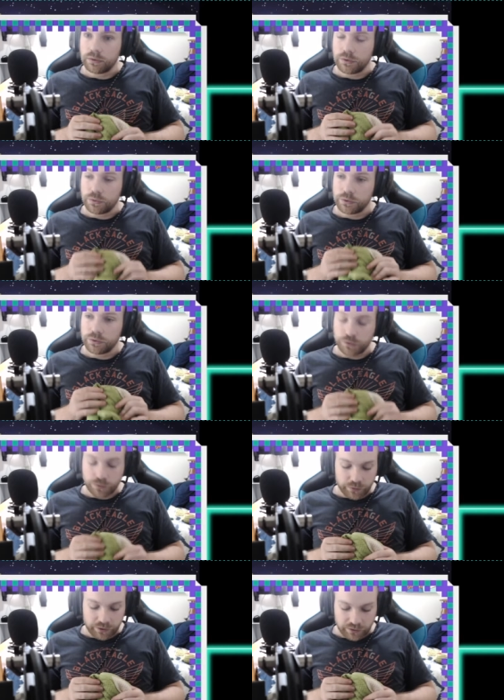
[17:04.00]
you want your
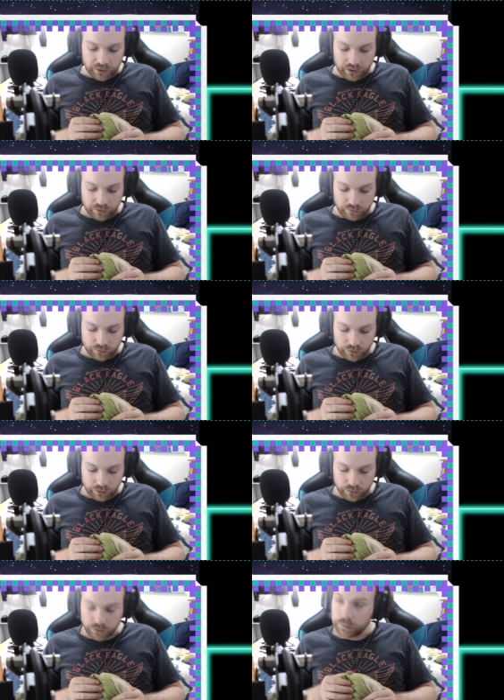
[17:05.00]
thread to have
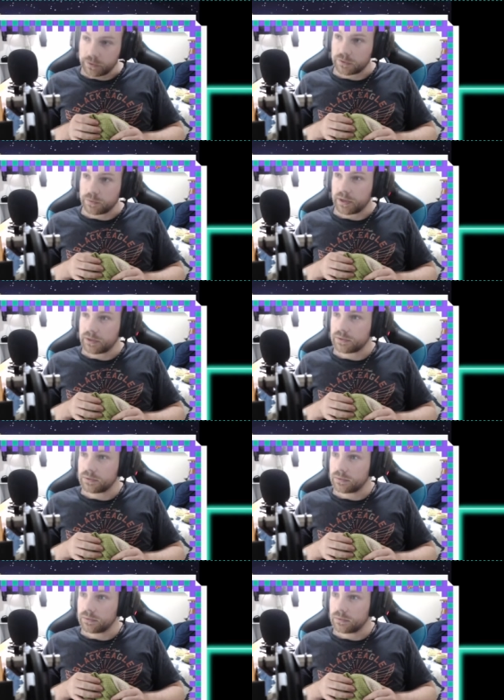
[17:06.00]
a little bit of
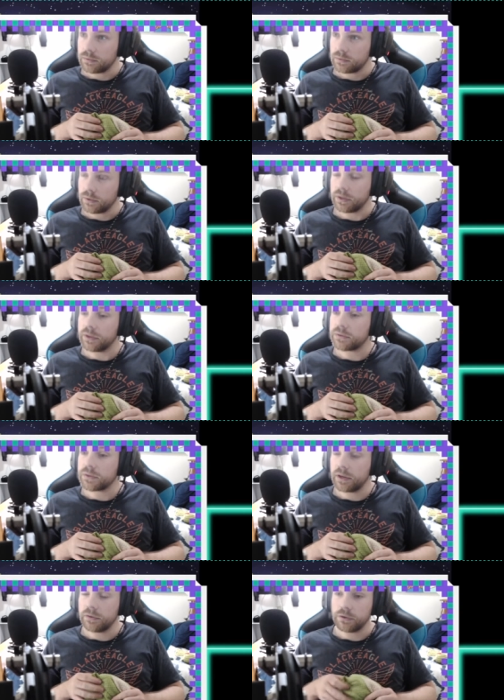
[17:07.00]
space on the other
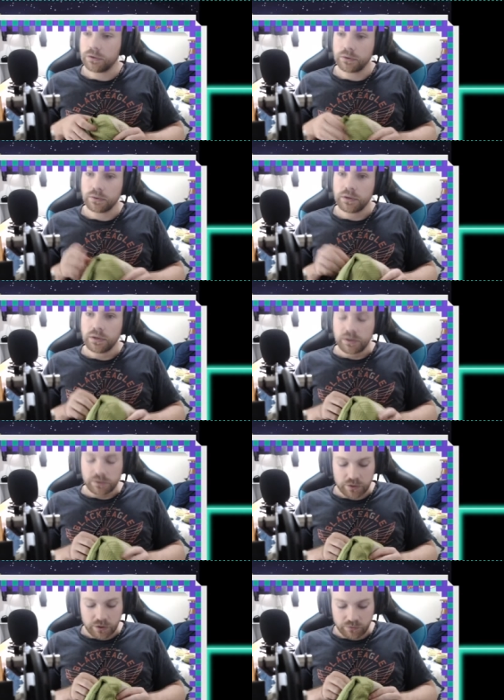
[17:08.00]
side of your knot,
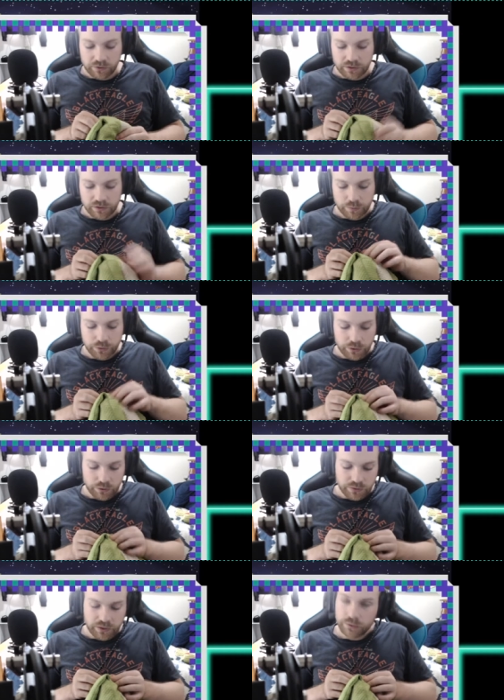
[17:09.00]
so that if it starts pulling
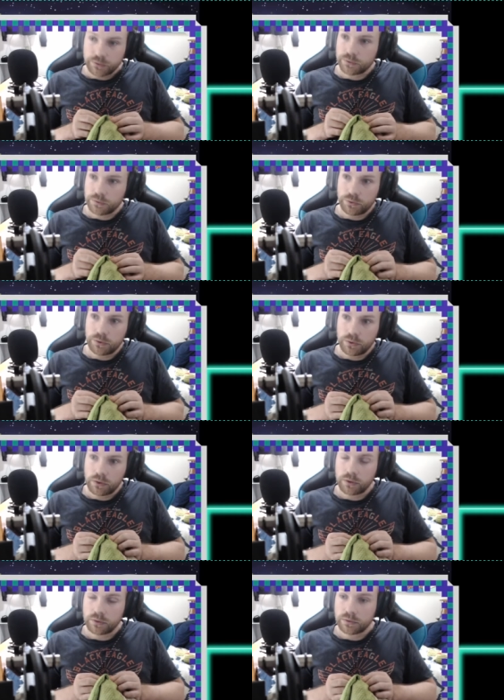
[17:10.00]
those tails through the
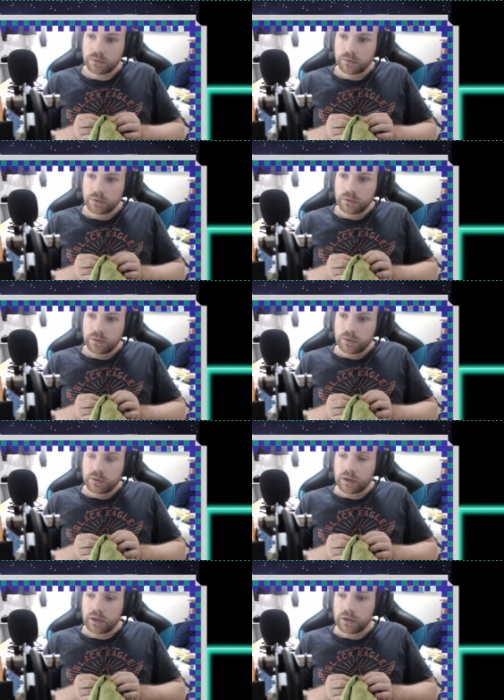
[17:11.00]
knot,
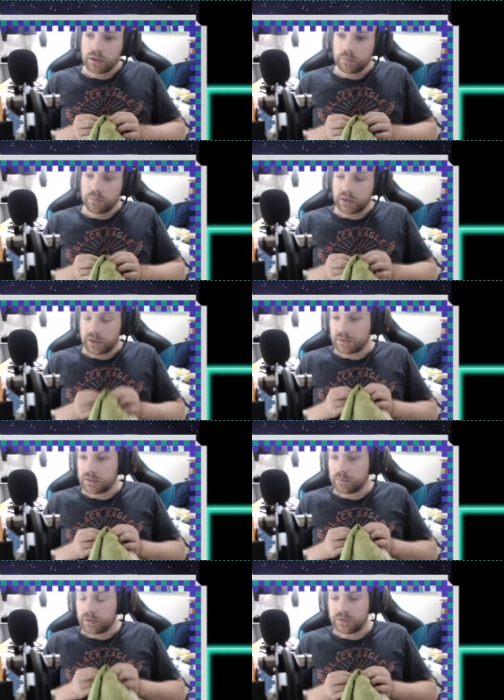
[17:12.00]
it has
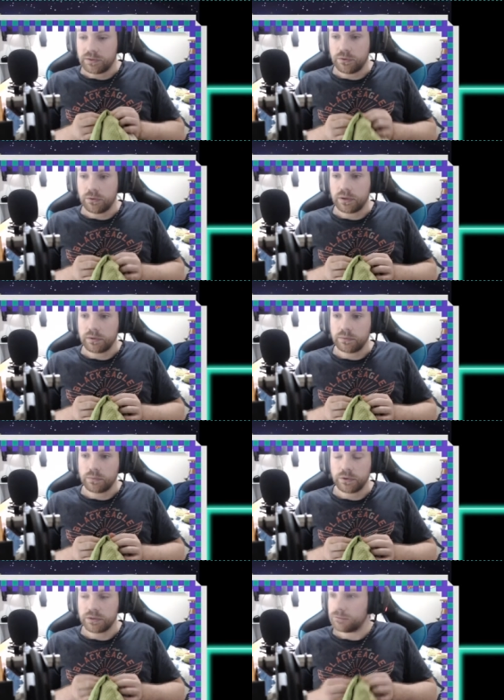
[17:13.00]
space to do that.
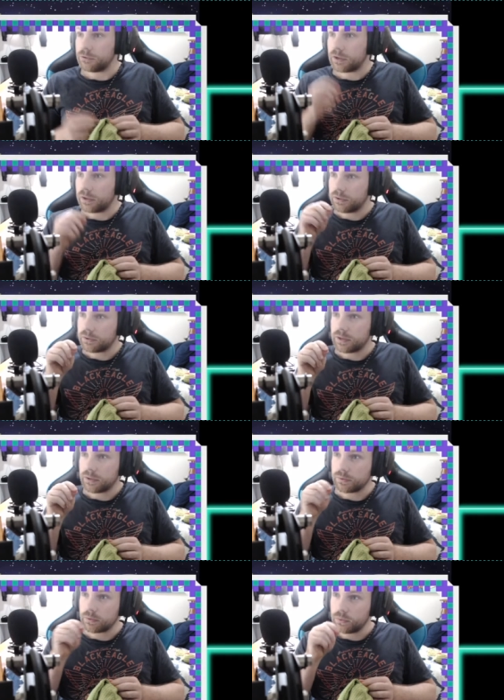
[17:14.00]
Whereas if you cut your
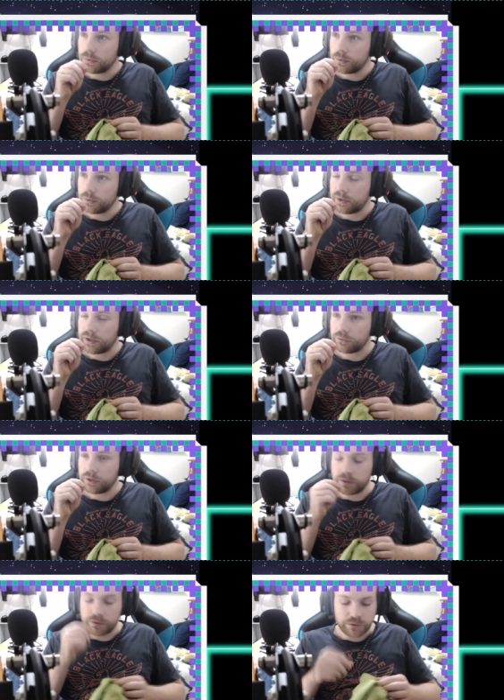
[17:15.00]
tails all the way
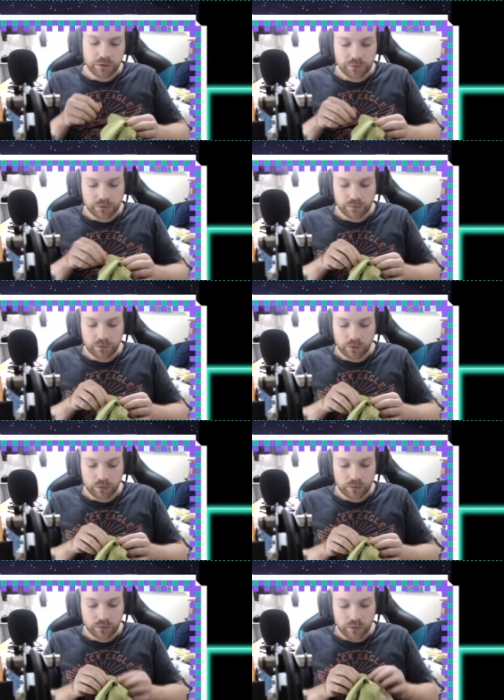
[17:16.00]
right at the surface of the
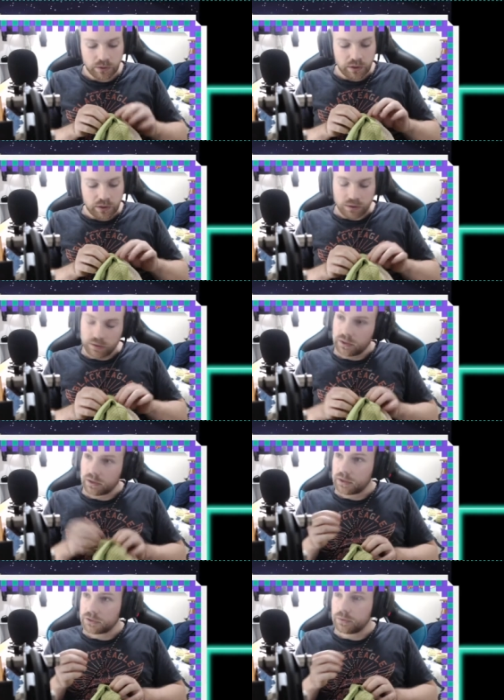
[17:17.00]
knot, then it
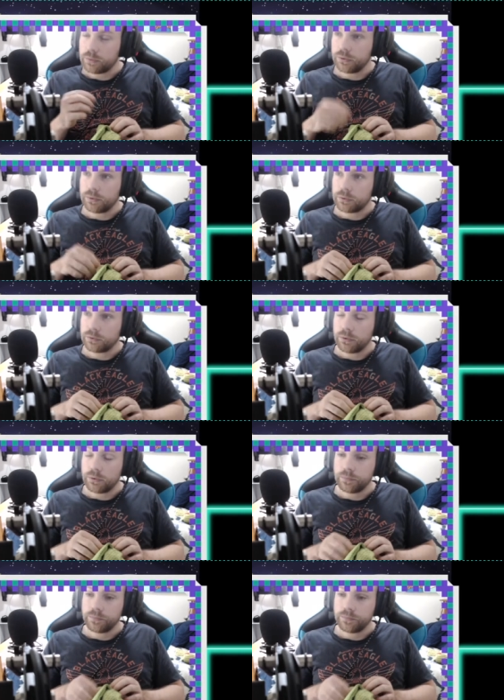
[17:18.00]
can actually pull them through.